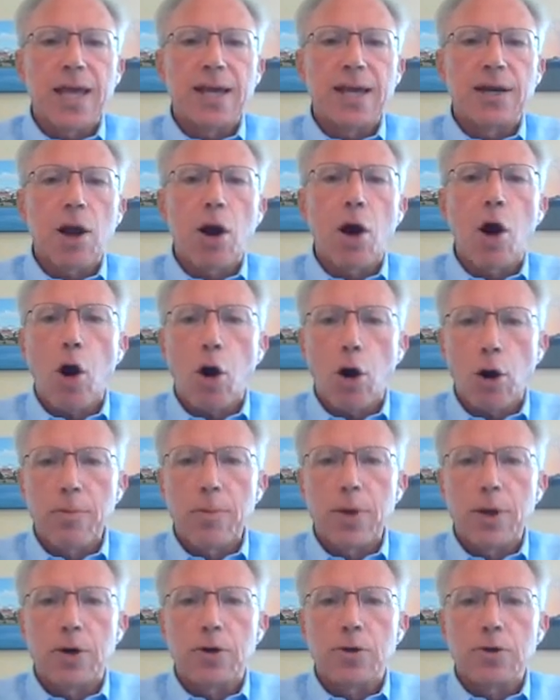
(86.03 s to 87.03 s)
and CAR
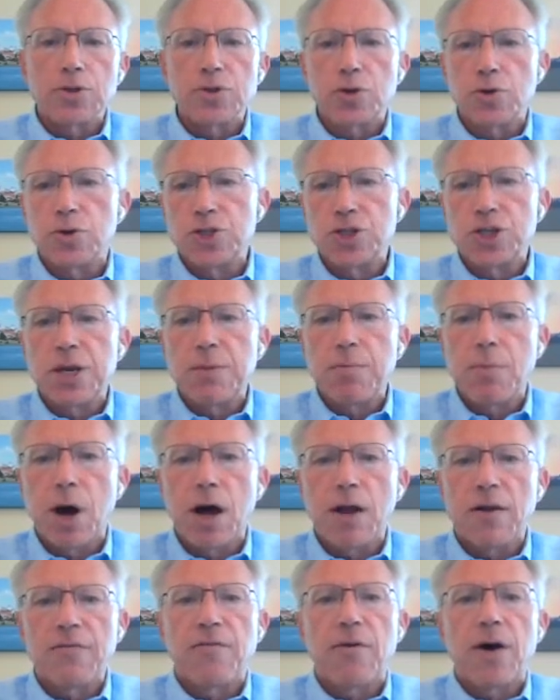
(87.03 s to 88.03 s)
mills or gene
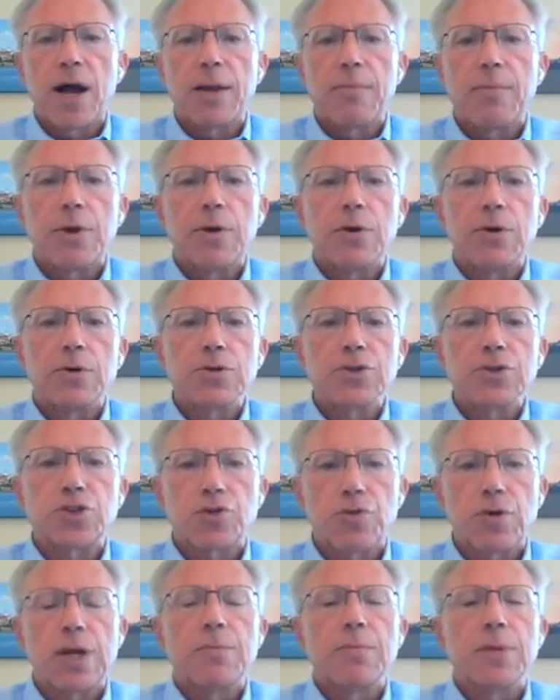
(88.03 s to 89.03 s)
modified mills
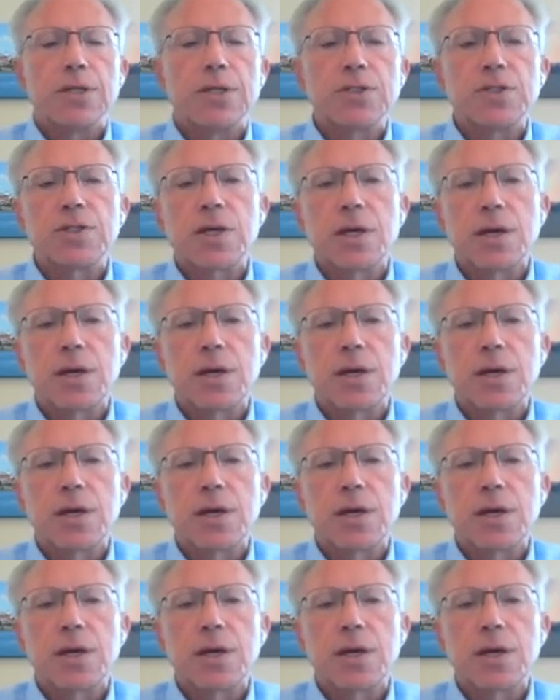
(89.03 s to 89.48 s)
treatments.